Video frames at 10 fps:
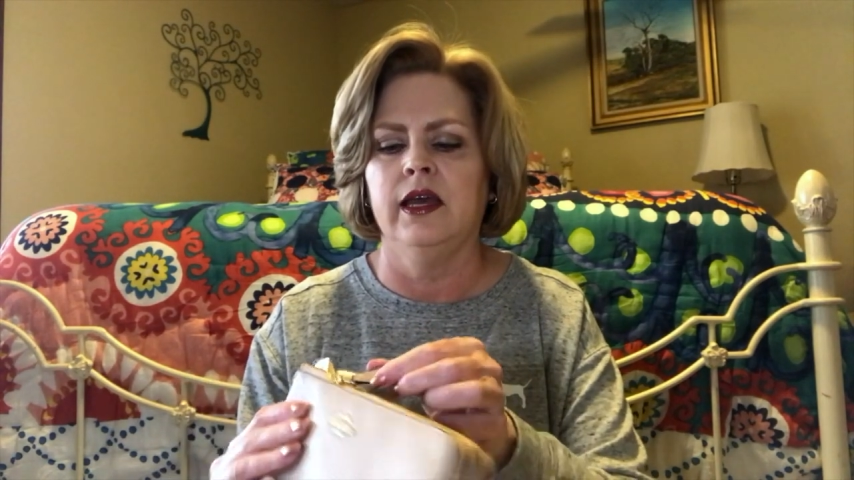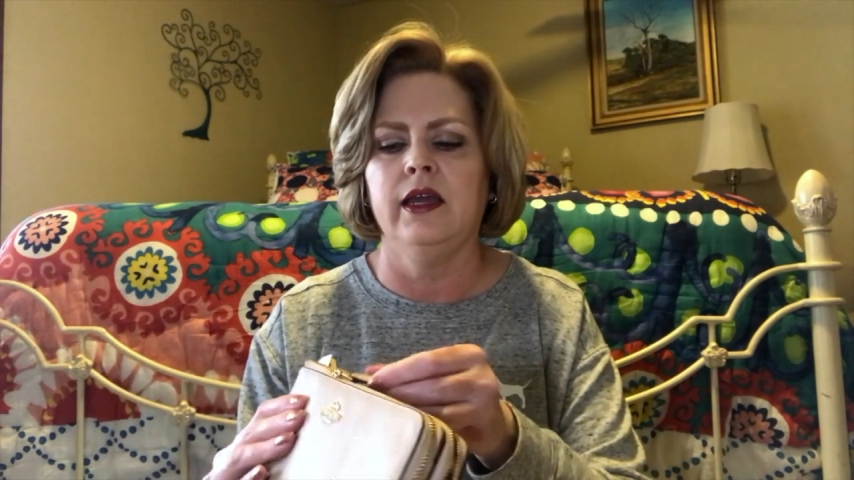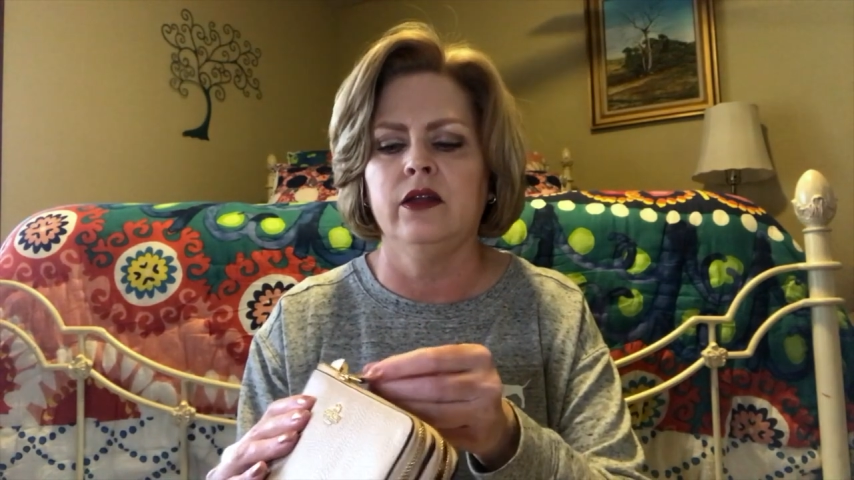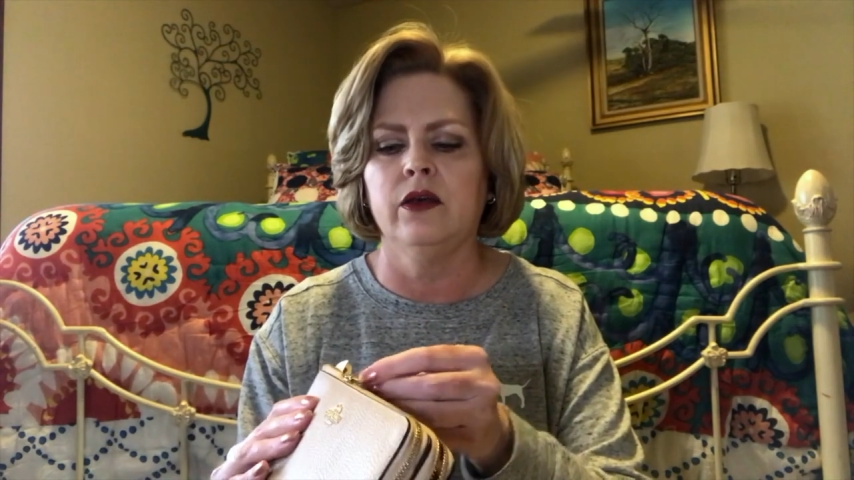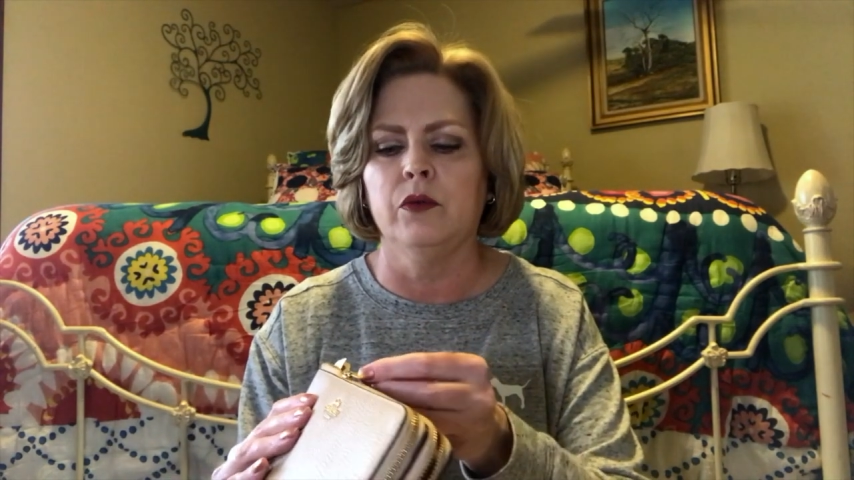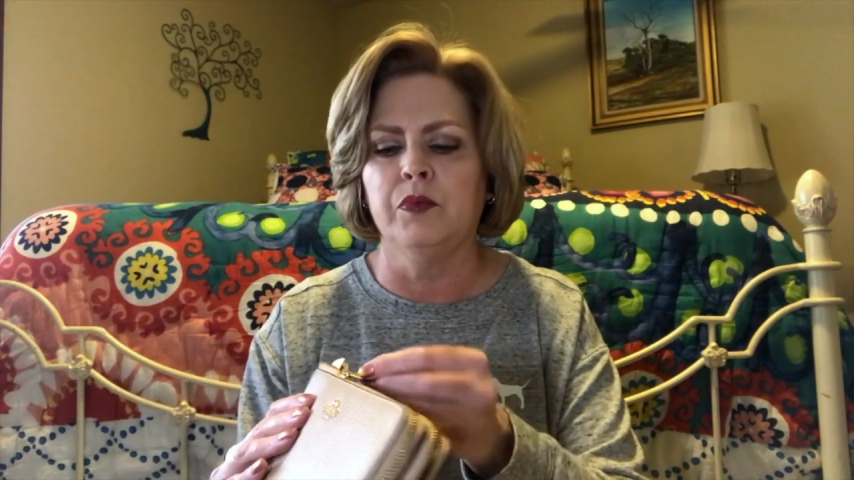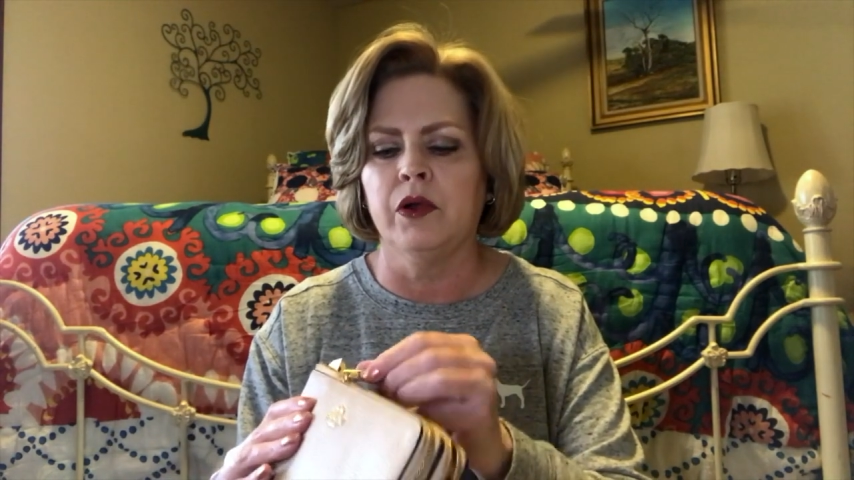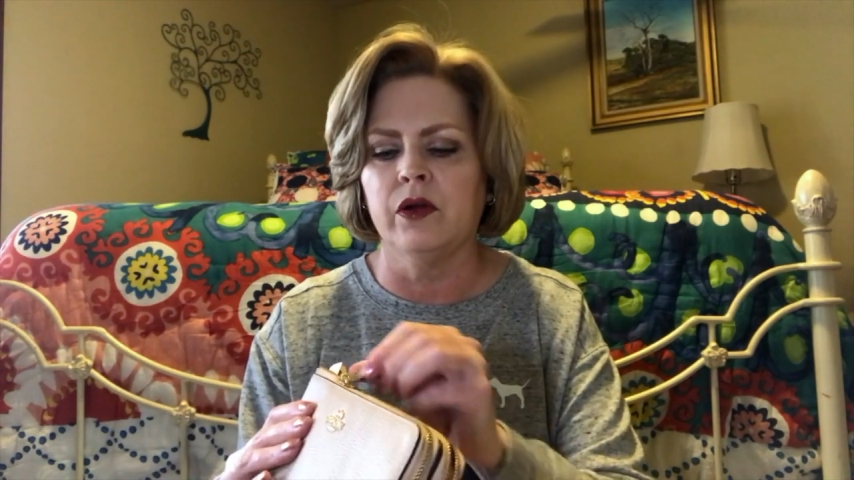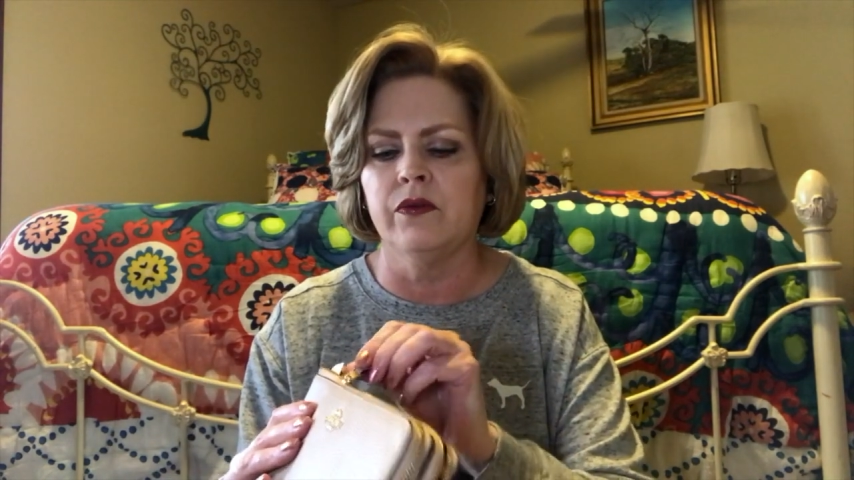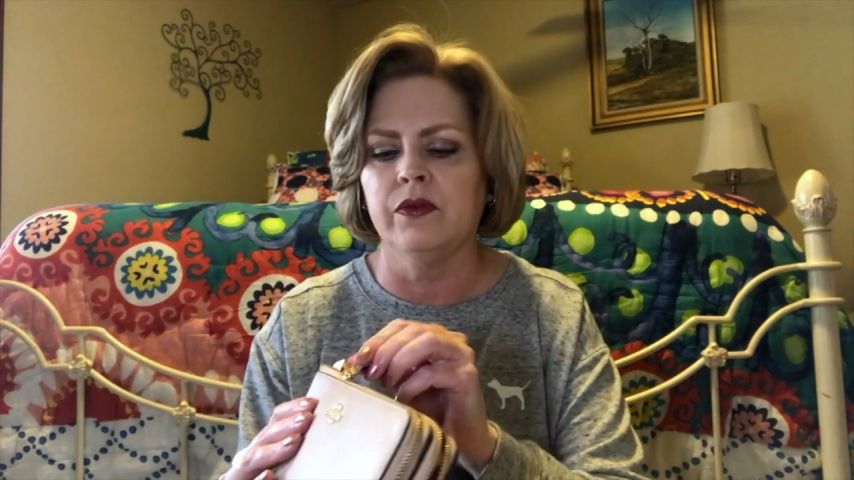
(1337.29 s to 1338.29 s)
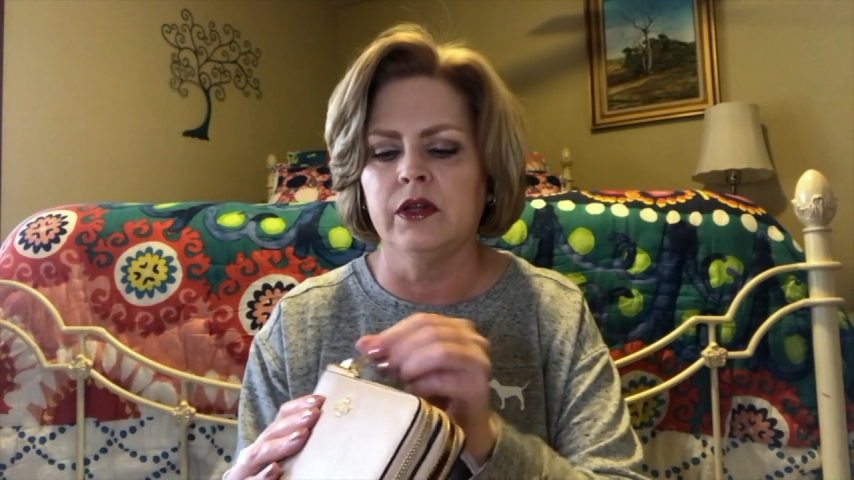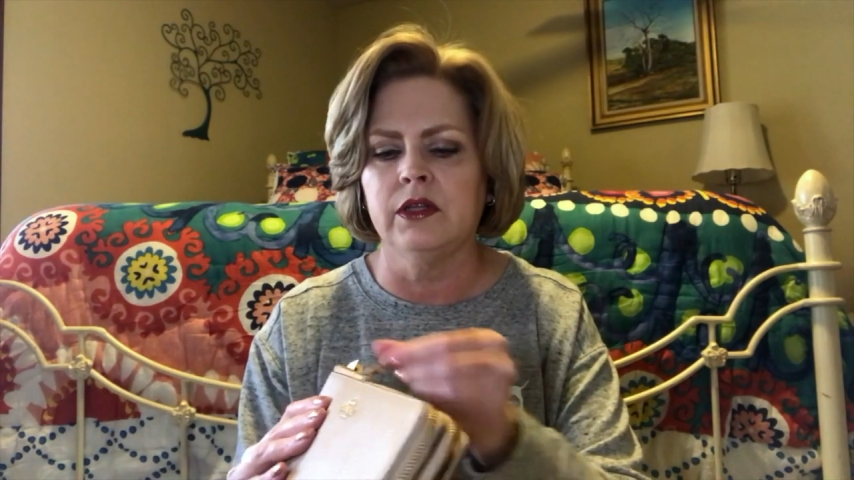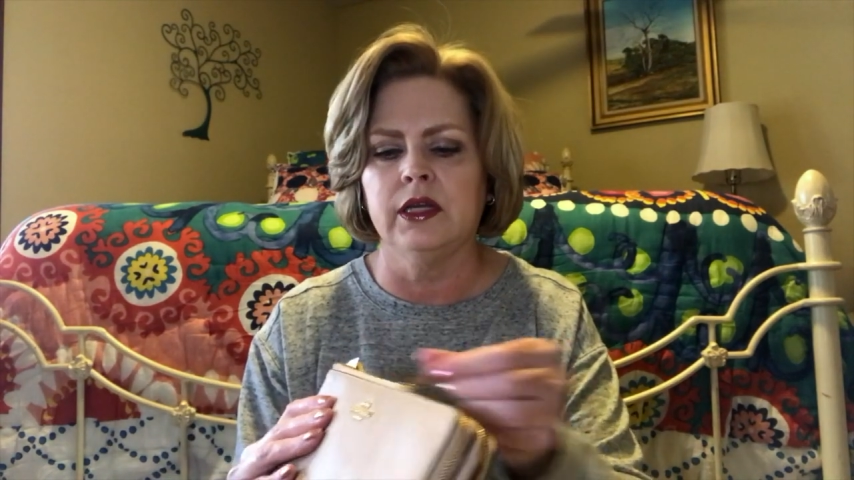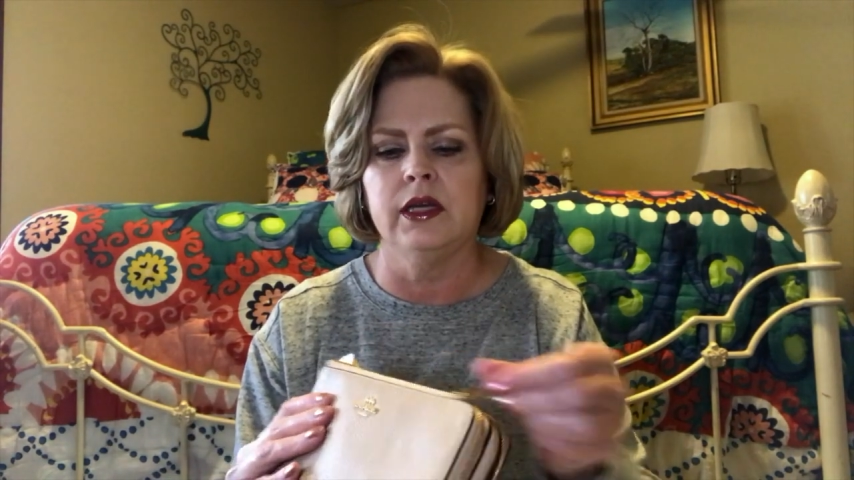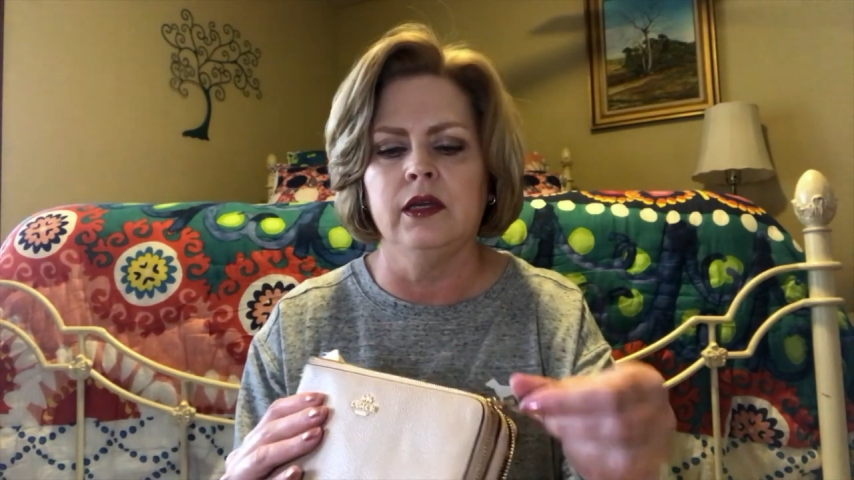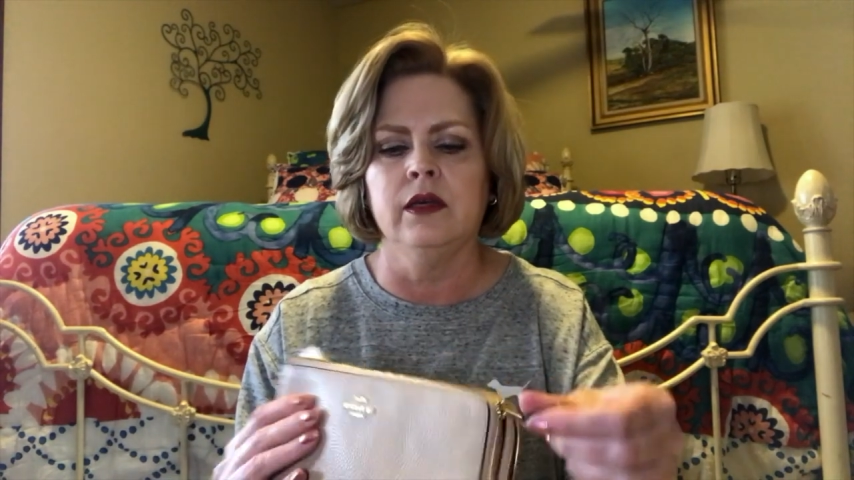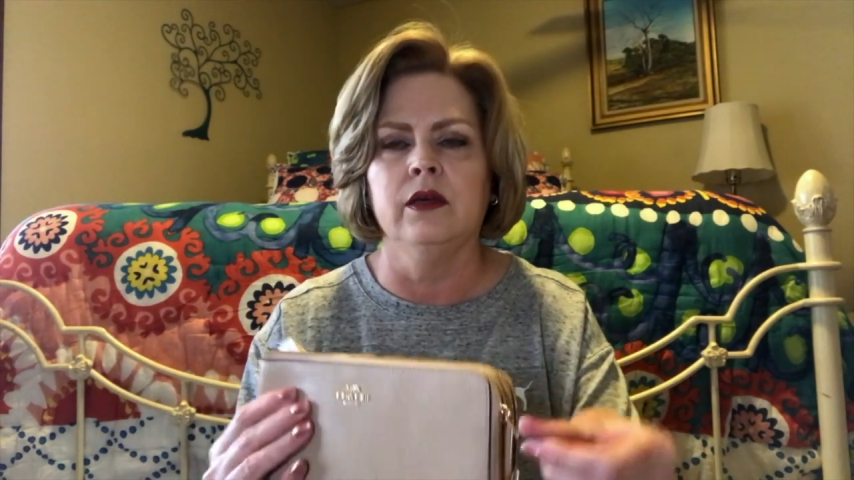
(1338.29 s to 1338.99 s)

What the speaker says: and go perfectly